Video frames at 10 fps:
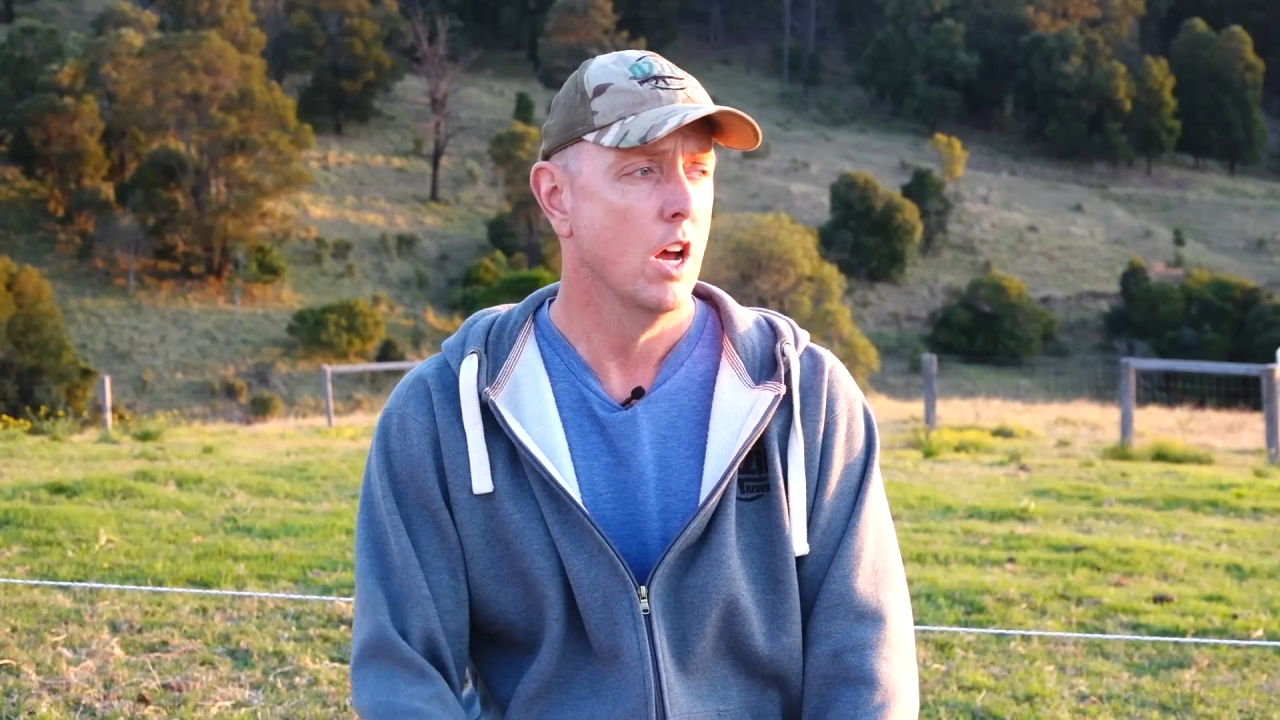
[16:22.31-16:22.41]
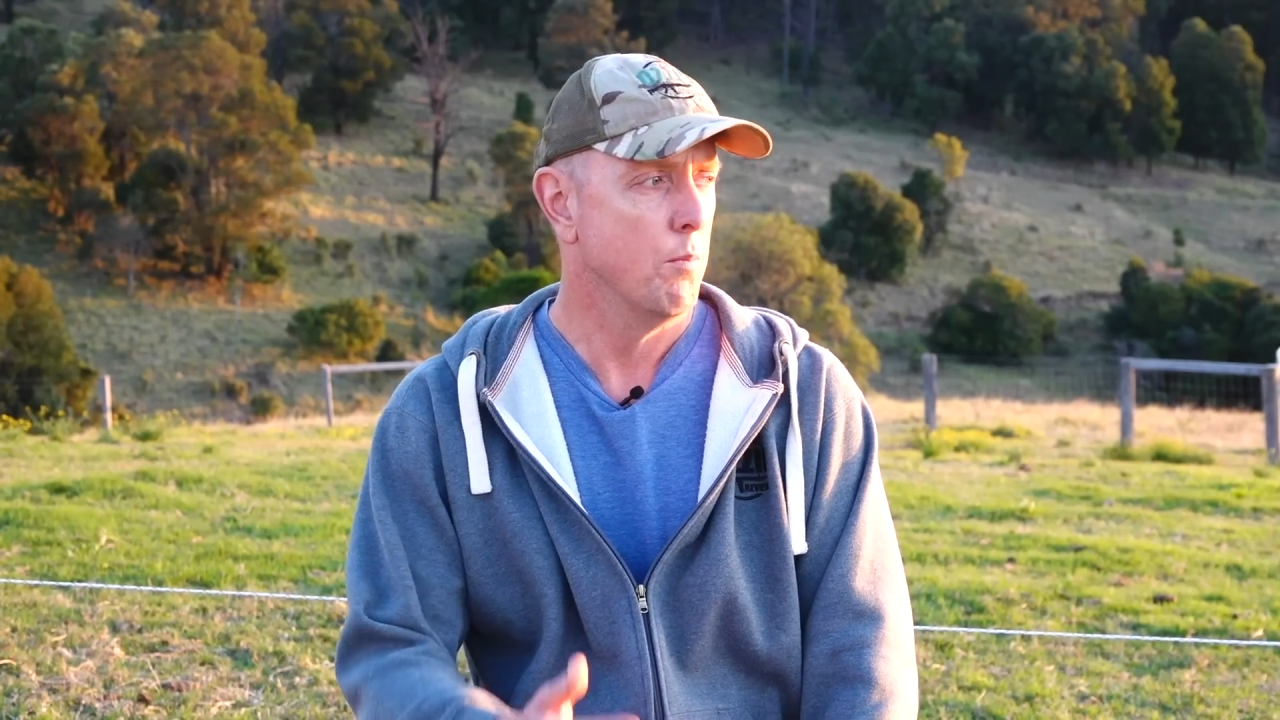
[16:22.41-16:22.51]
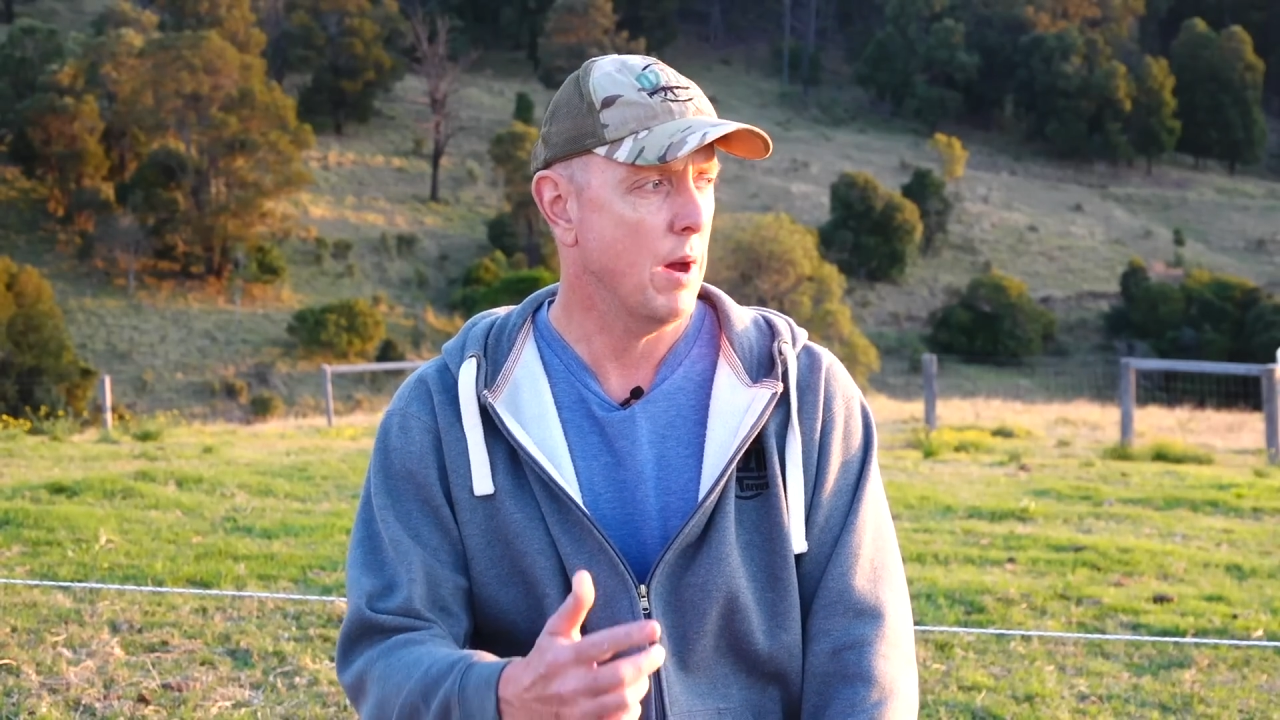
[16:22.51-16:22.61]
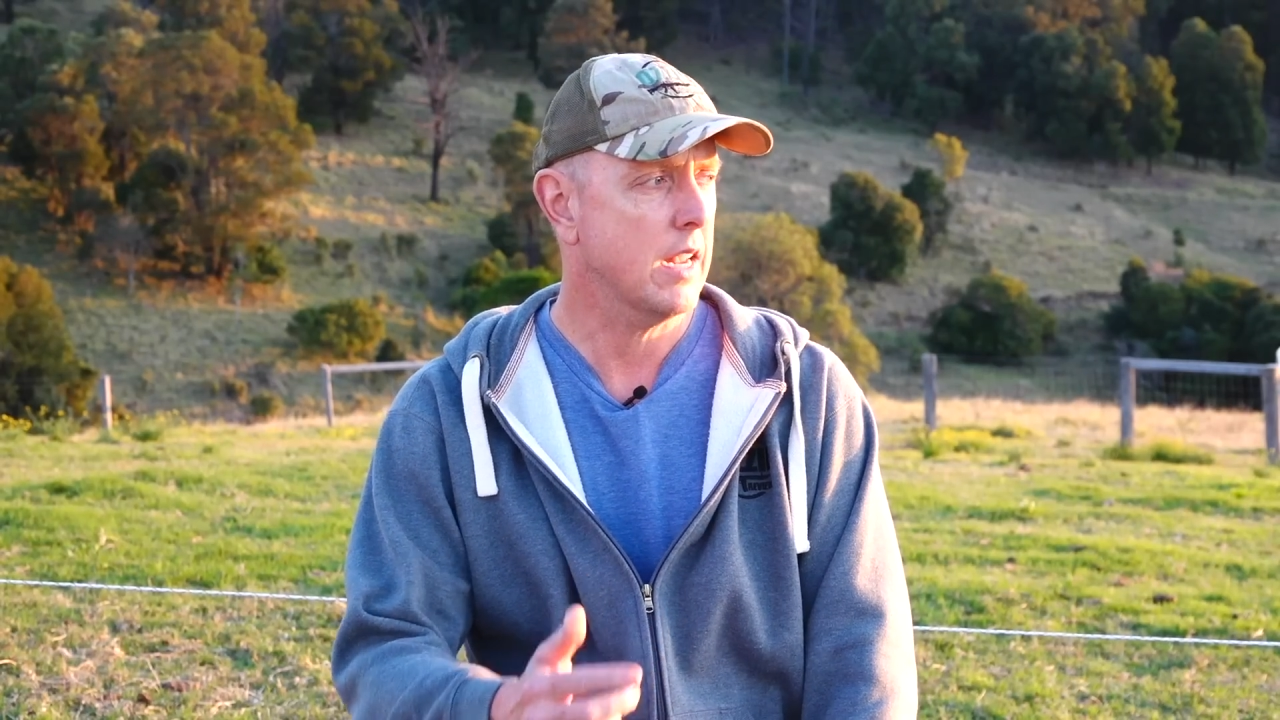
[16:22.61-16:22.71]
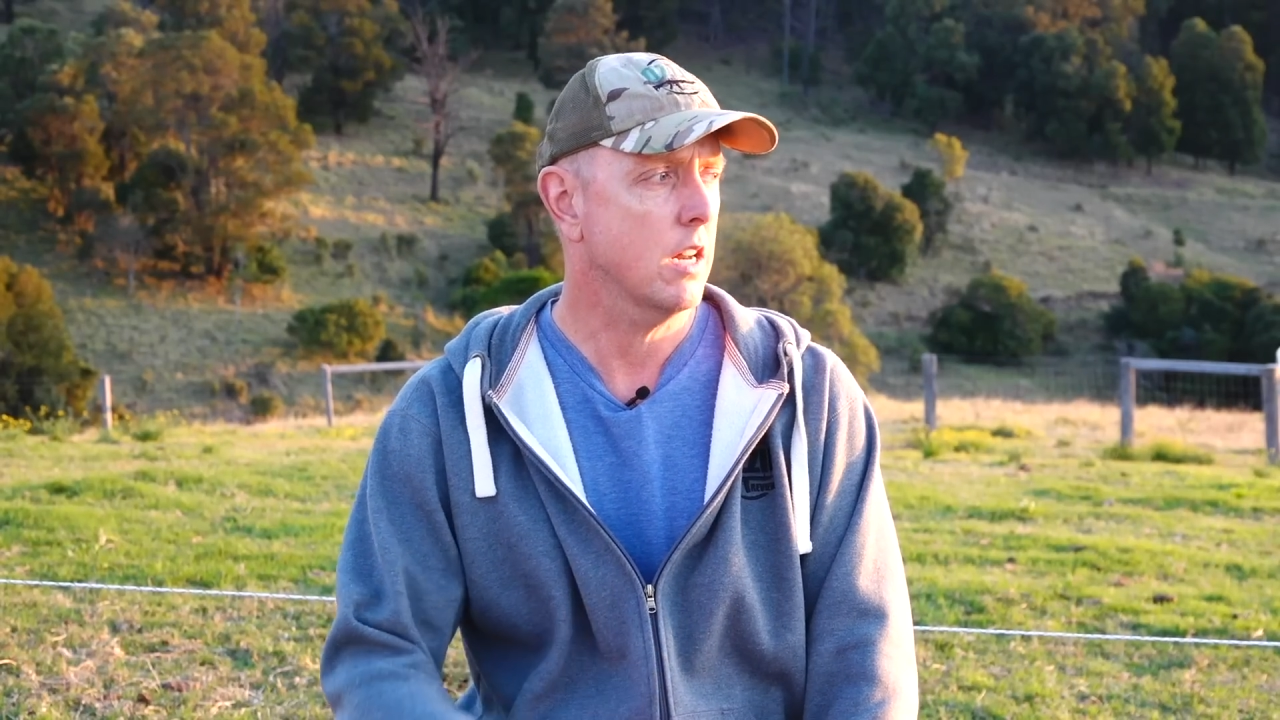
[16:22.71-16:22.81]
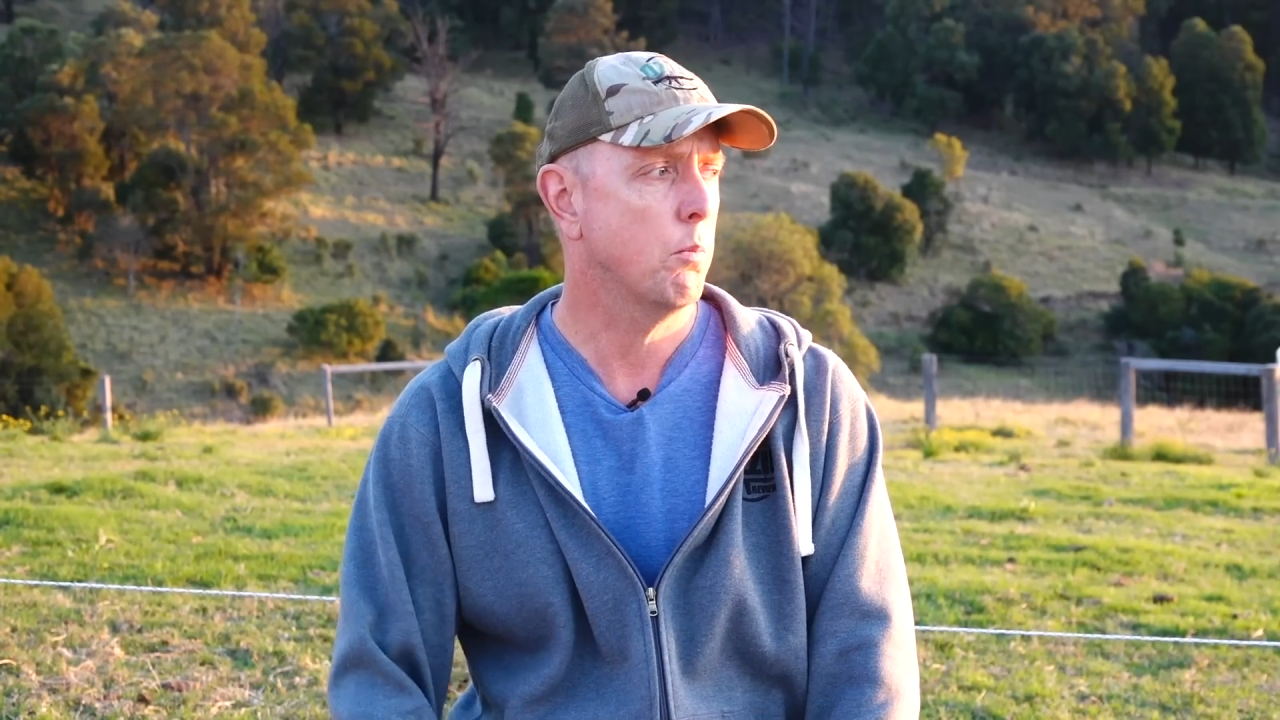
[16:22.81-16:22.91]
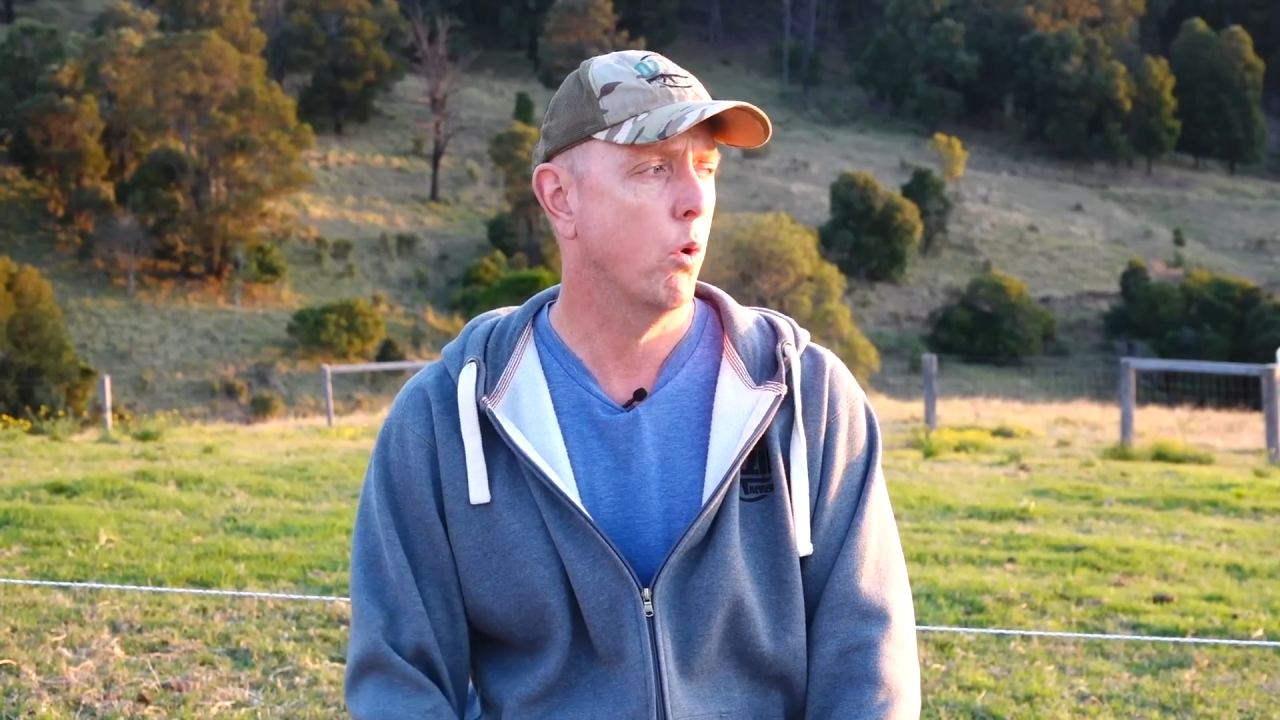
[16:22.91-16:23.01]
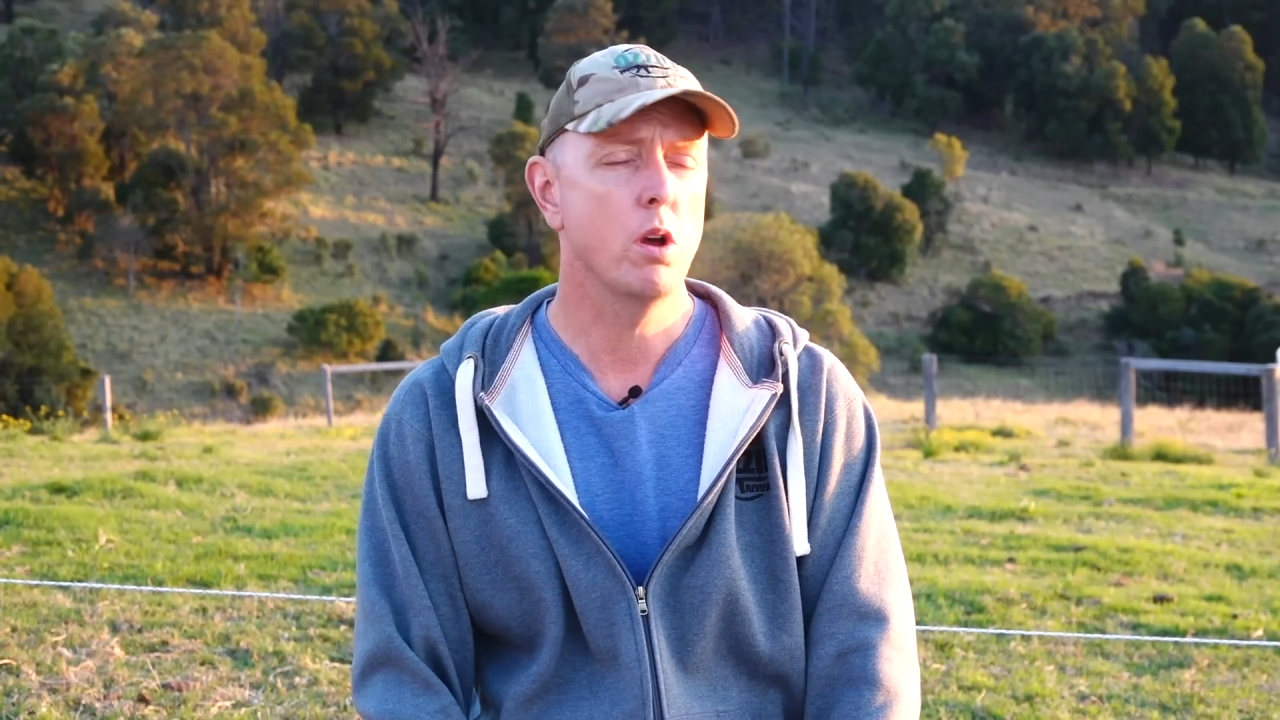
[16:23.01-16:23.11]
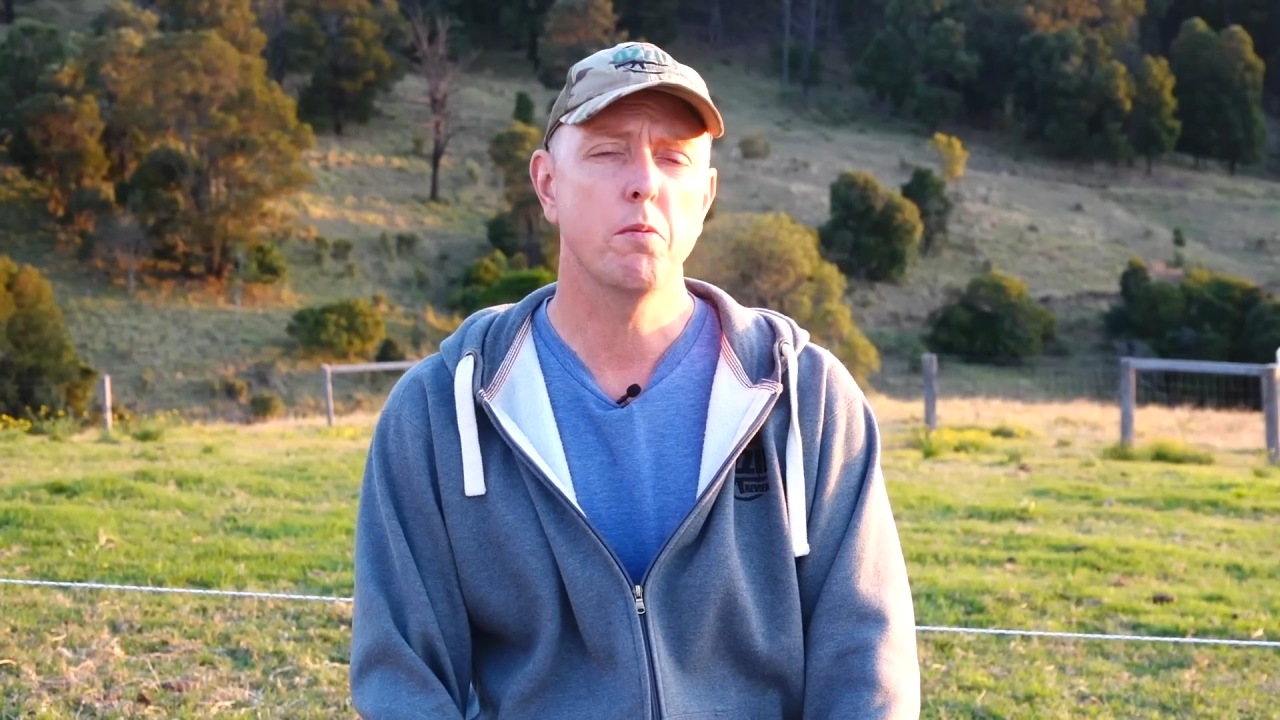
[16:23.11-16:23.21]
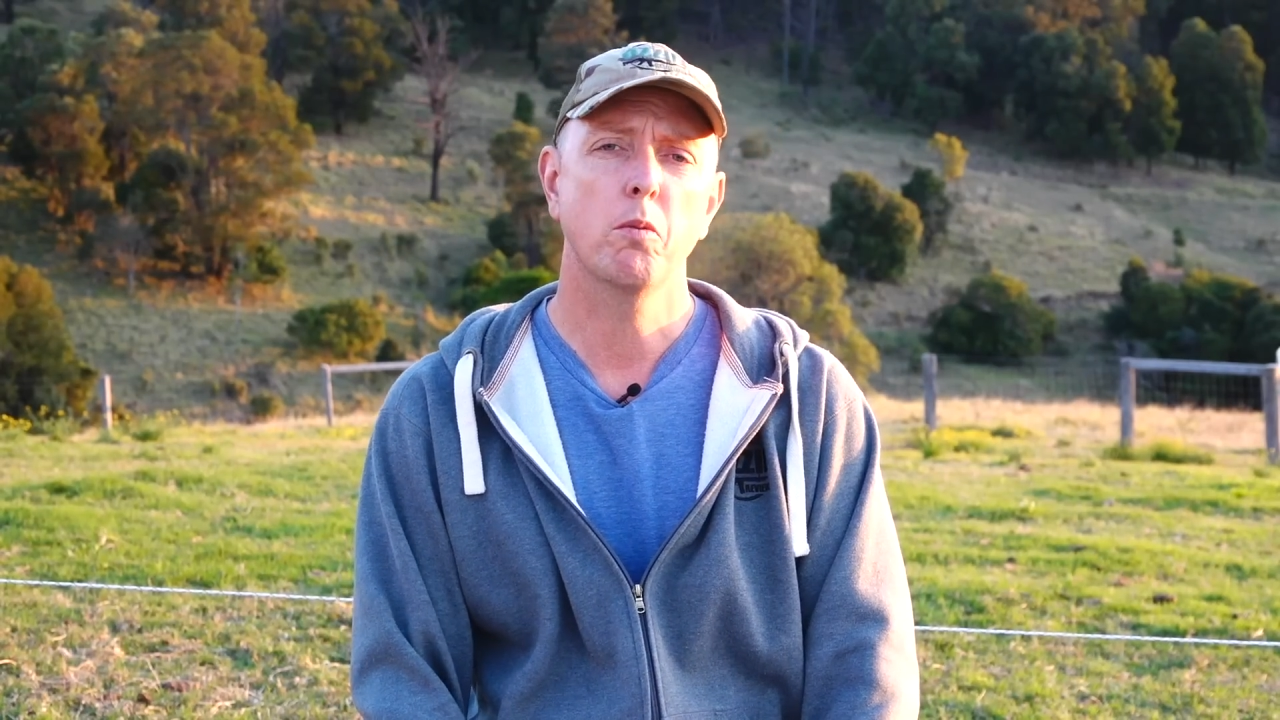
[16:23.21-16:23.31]
Make an
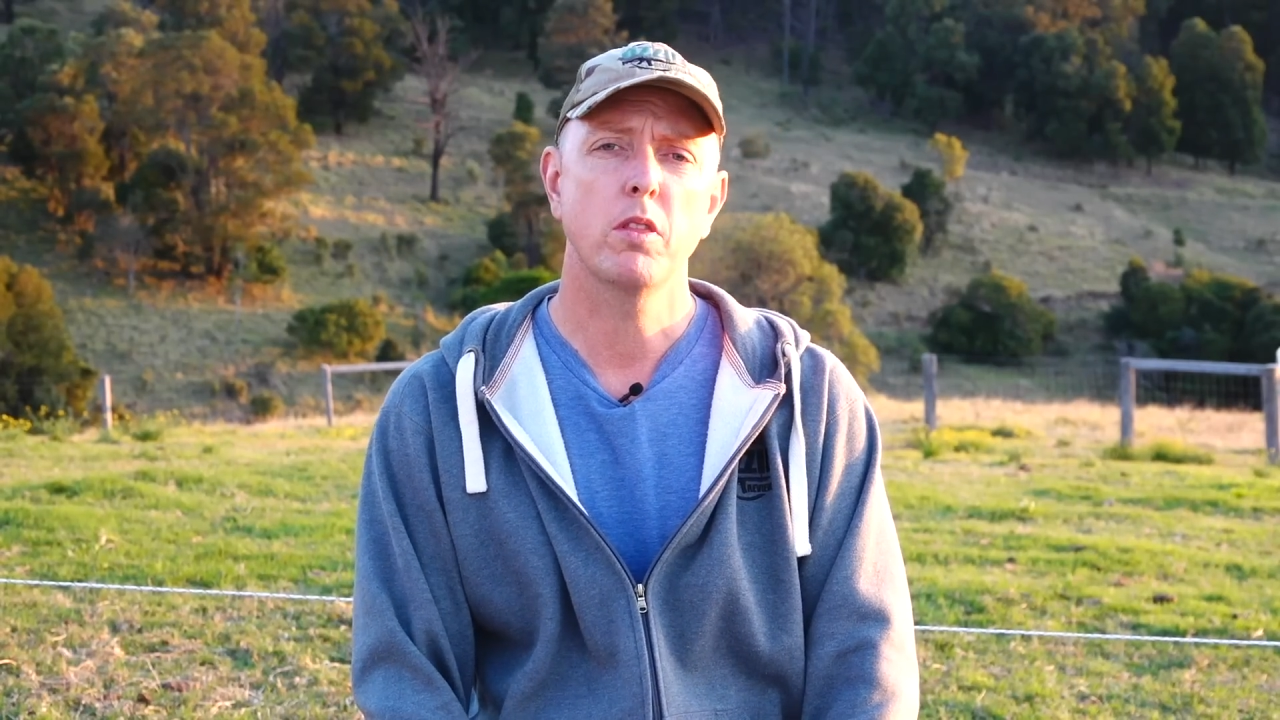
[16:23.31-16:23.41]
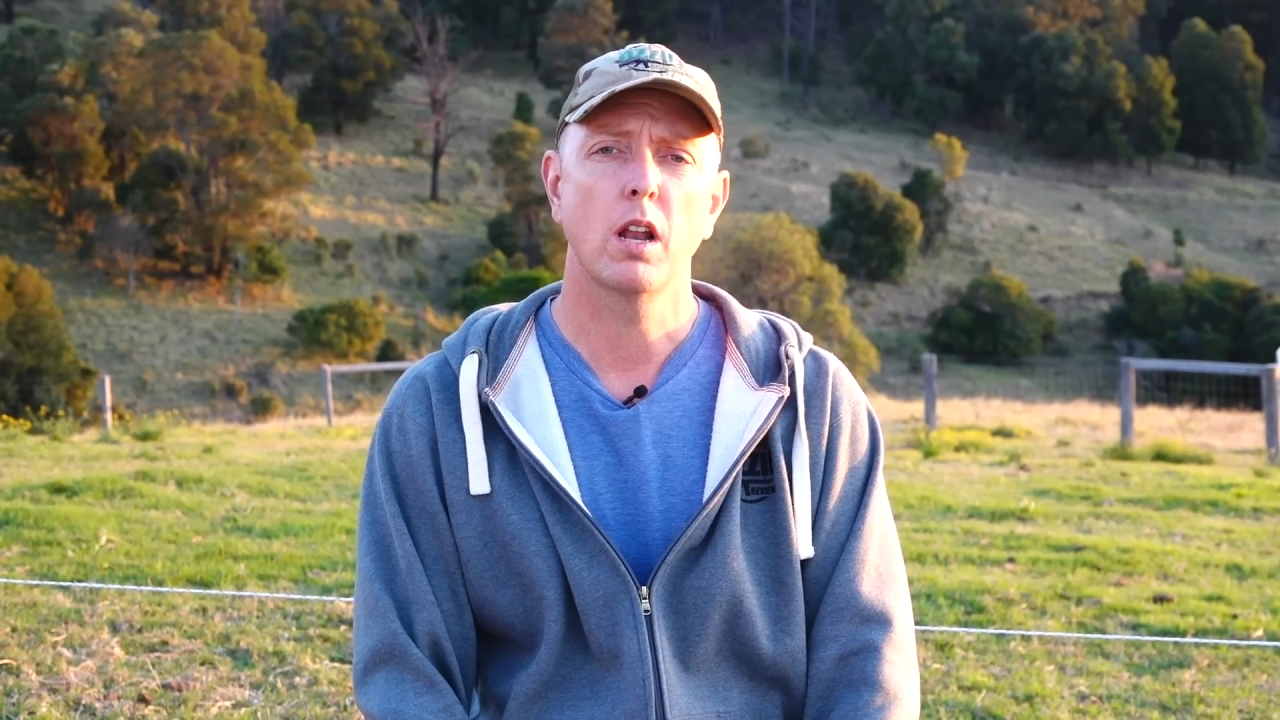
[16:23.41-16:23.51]
appointment with